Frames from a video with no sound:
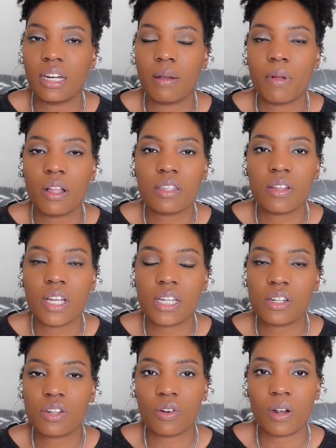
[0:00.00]
I'm also
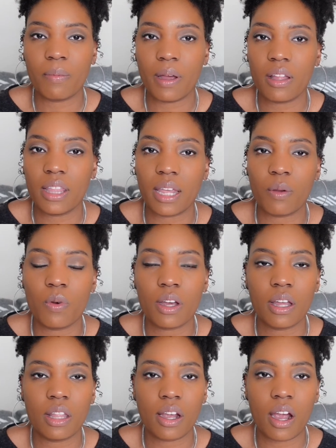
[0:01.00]
unsure about like what
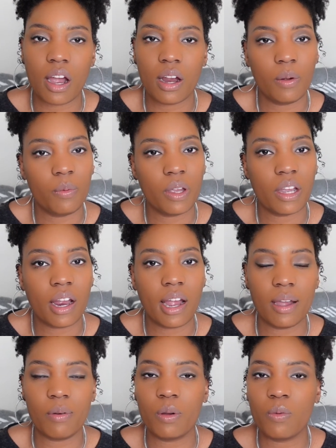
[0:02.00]
color hardware
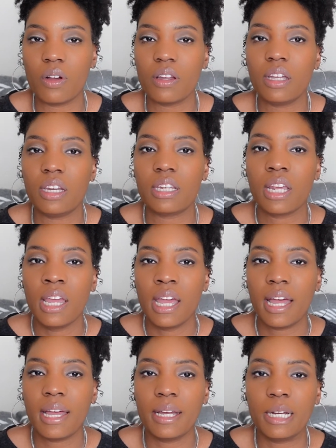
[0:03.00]
I would want,
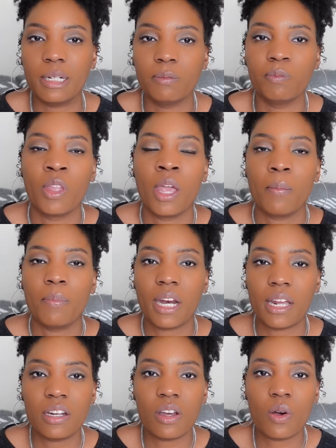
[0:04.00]
but
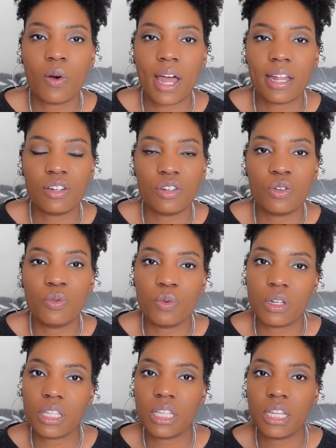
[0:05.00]
I know I
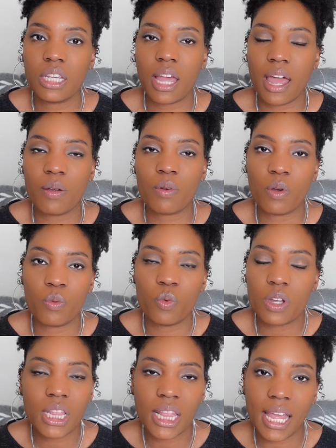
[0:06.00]

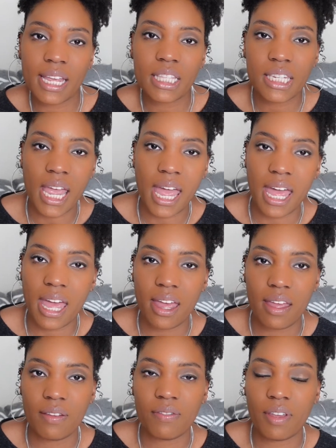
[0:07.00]
would like to
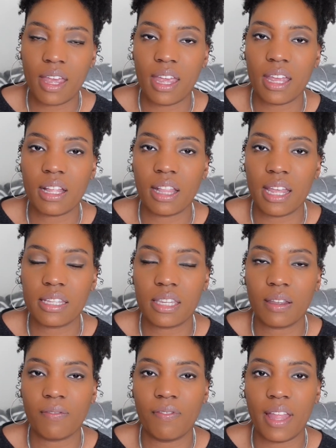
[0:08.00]
have a
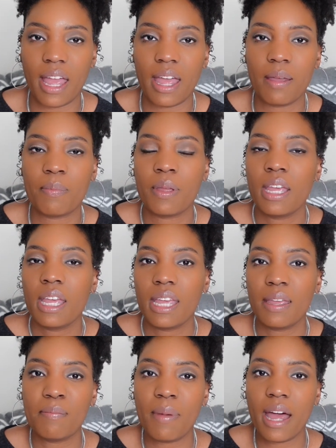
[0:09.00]
classic flap
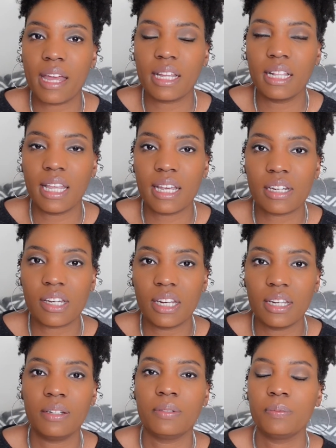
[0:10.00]
in my
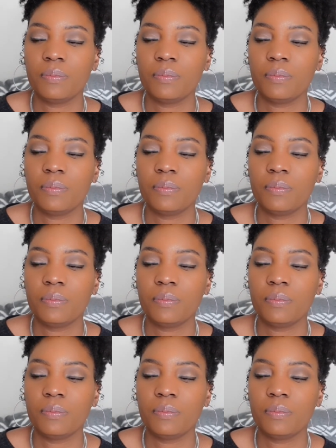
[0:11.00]
collection.